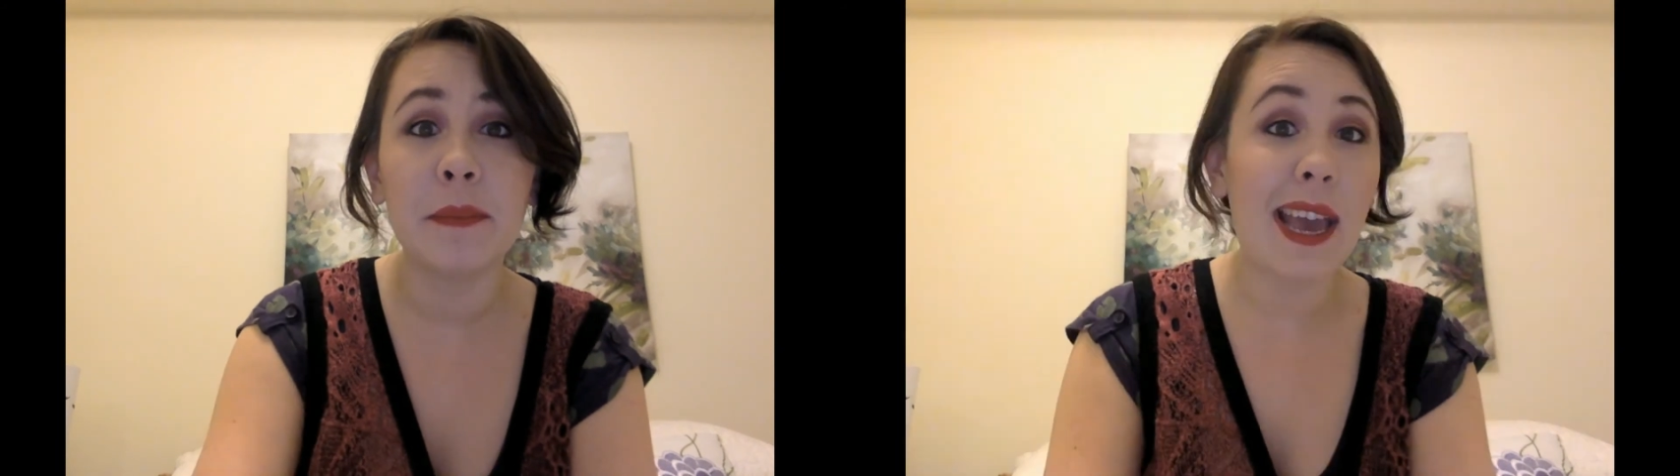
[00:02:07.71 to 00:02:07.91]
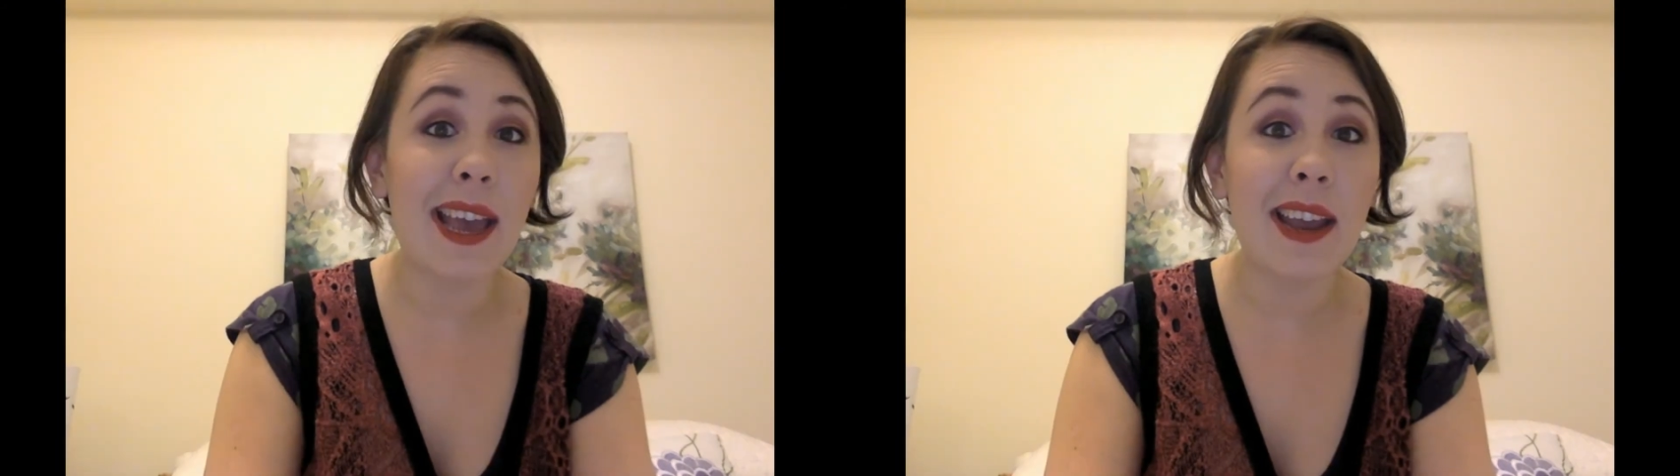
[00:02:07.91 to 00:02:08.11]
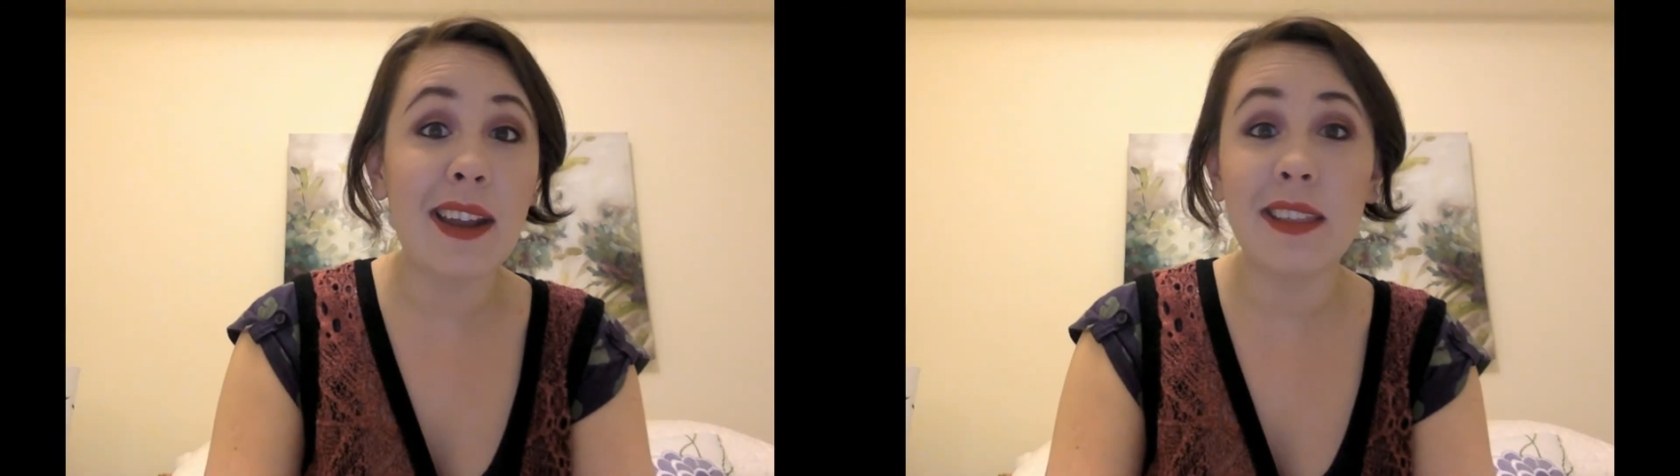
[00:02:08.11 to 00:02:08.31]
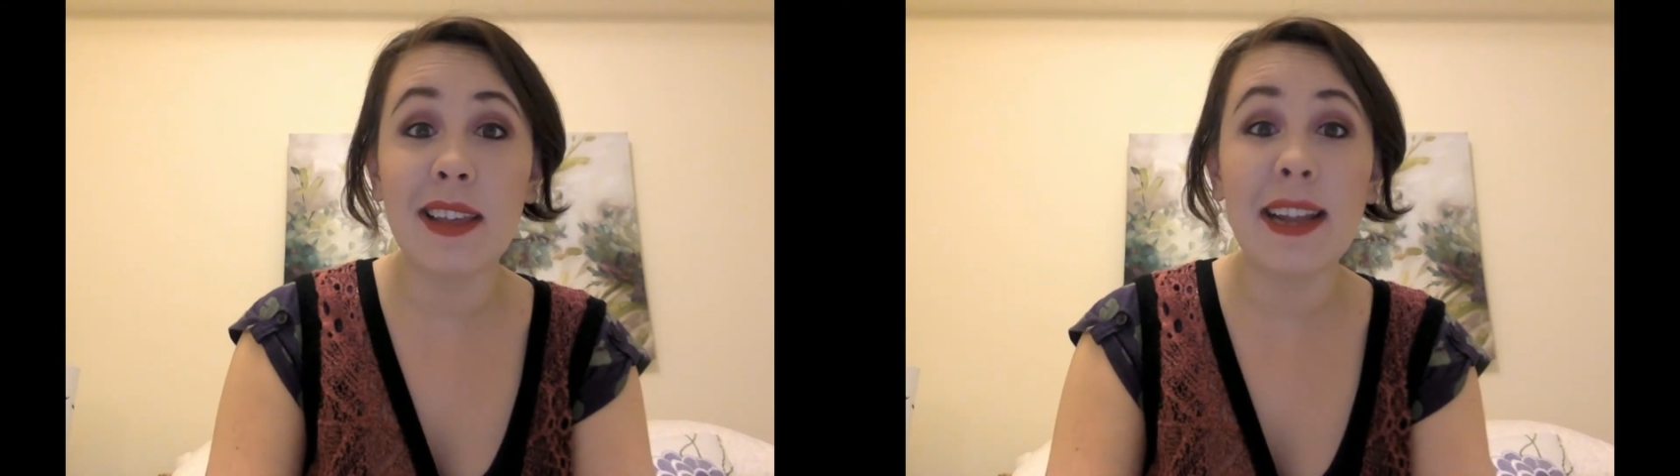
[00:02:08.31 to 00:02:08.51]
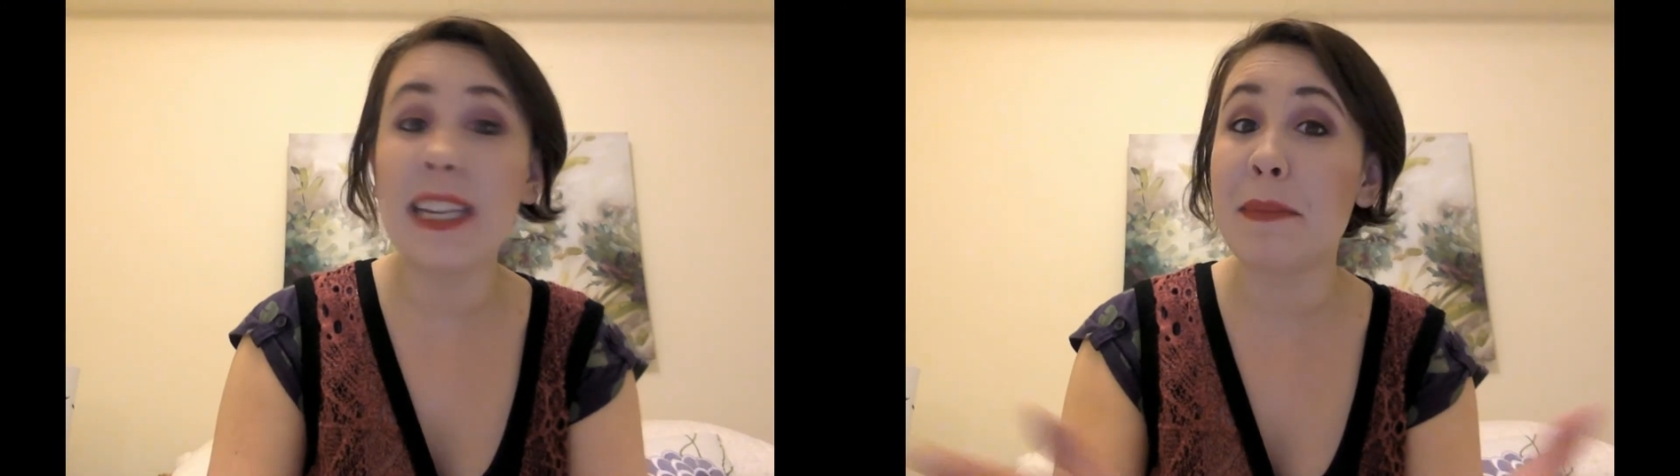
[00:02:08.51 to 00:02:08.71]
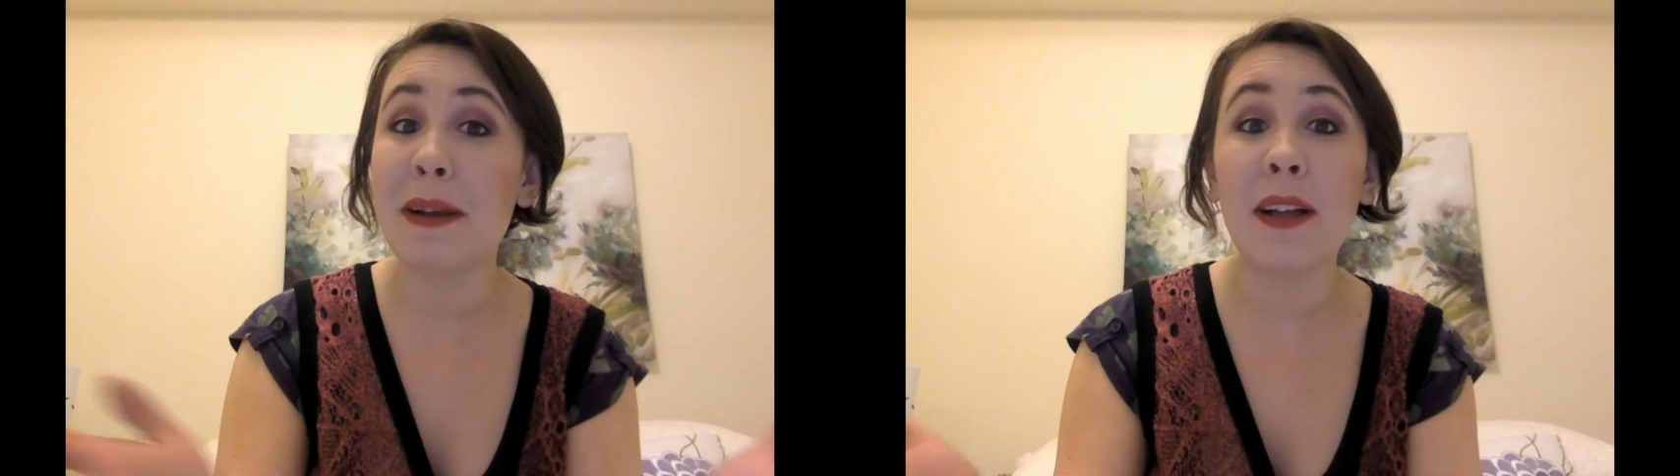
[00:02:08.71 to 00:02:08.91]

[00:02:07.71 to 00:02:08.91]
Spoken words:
And then I take my